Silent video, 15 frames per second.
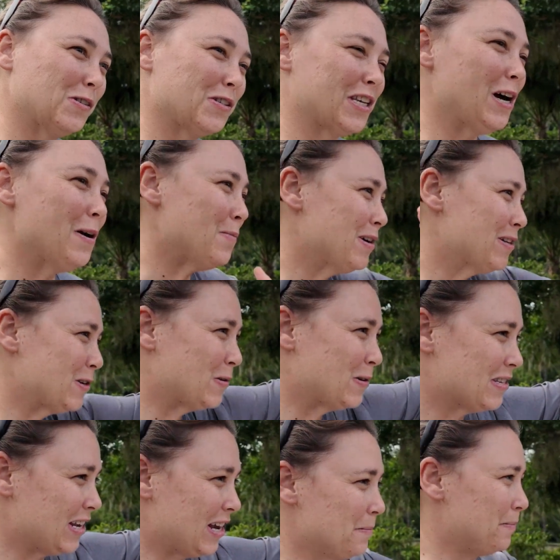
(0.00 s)
Someone's on
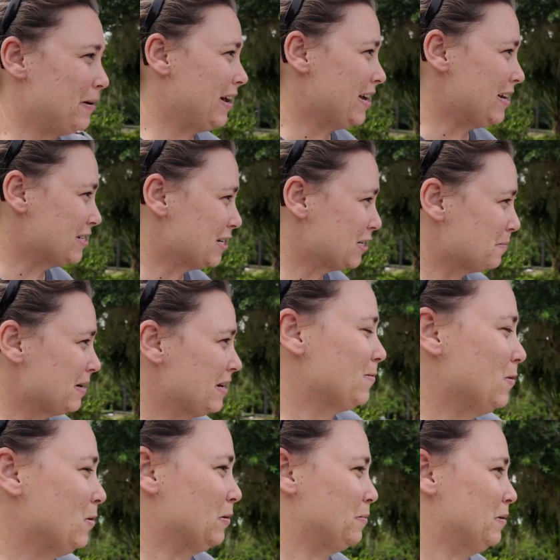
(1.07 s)
the same page as me
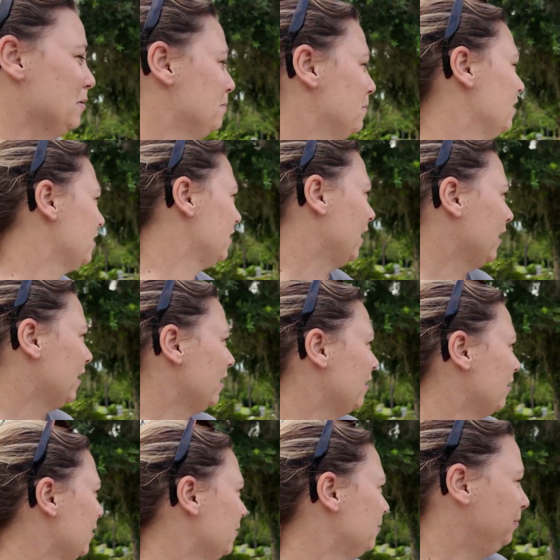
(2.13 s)
wanting to put a beer can out
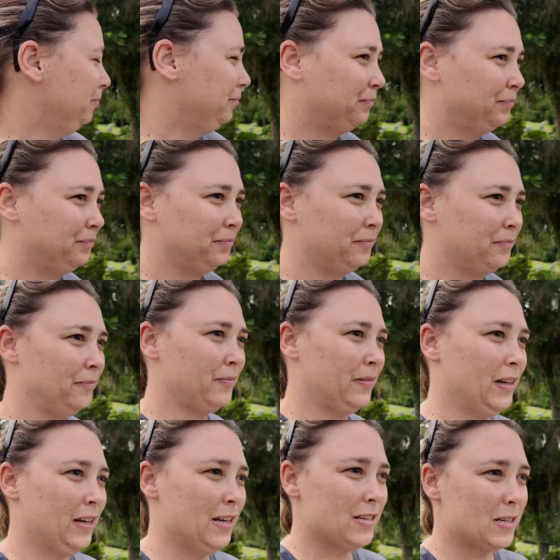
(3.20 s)
here.
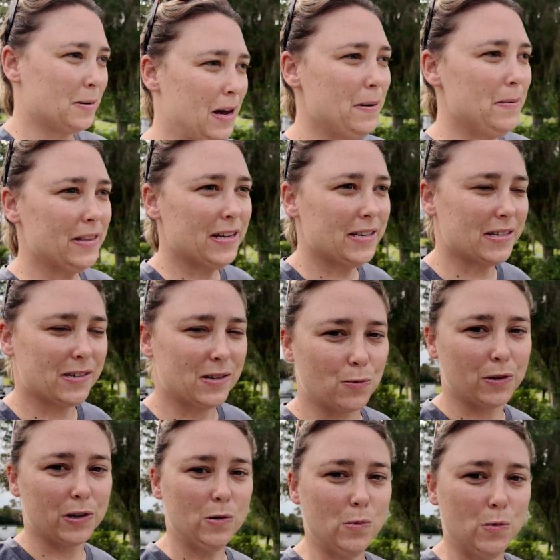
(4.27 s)
So maybe this is the
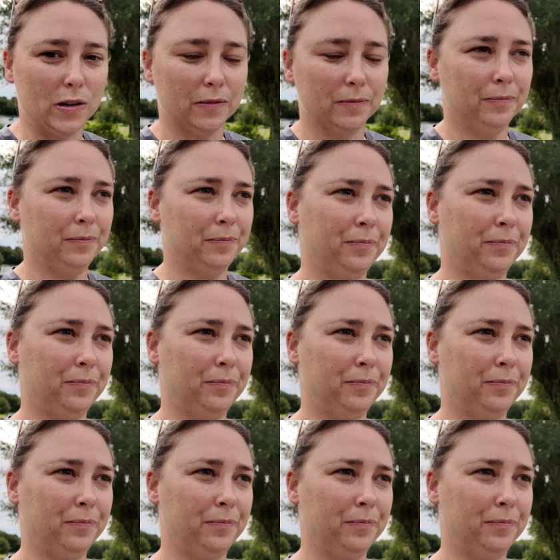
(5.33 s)
real one.